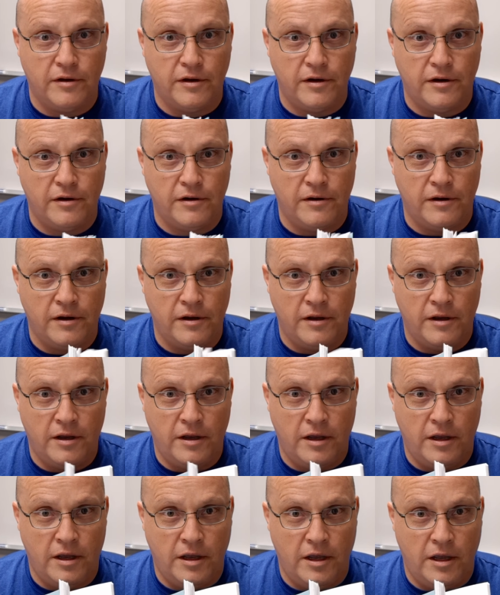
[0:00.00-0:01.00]
here.
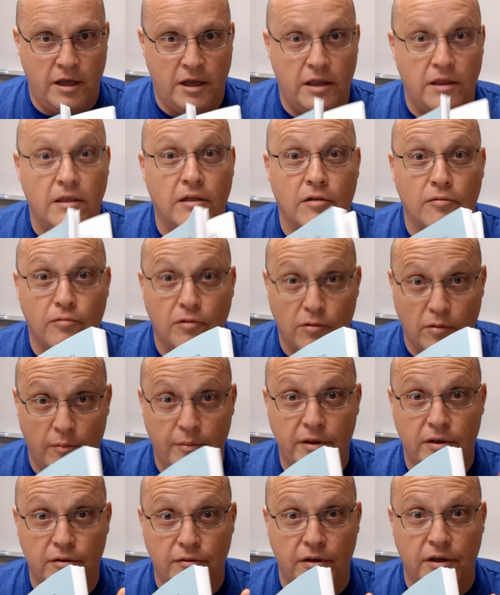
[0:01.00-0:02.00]
This is what we'll
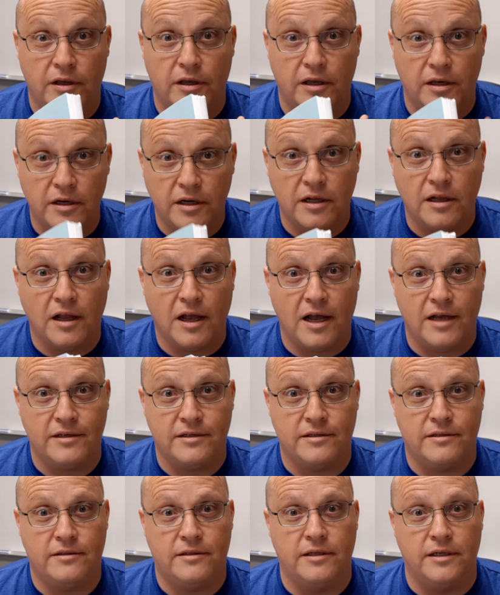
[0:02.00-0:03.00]
be doing in
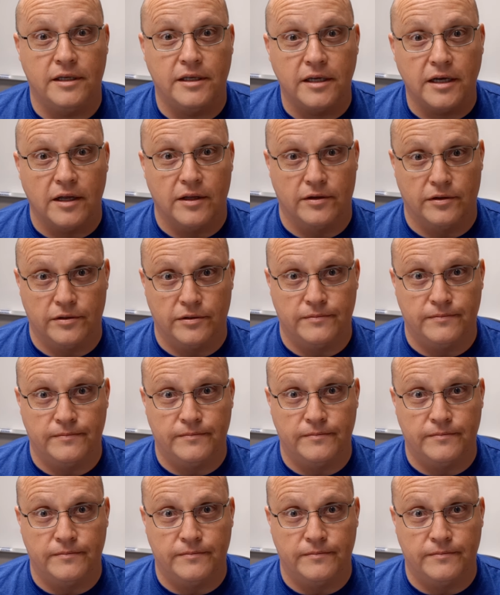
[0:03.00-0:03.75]
class together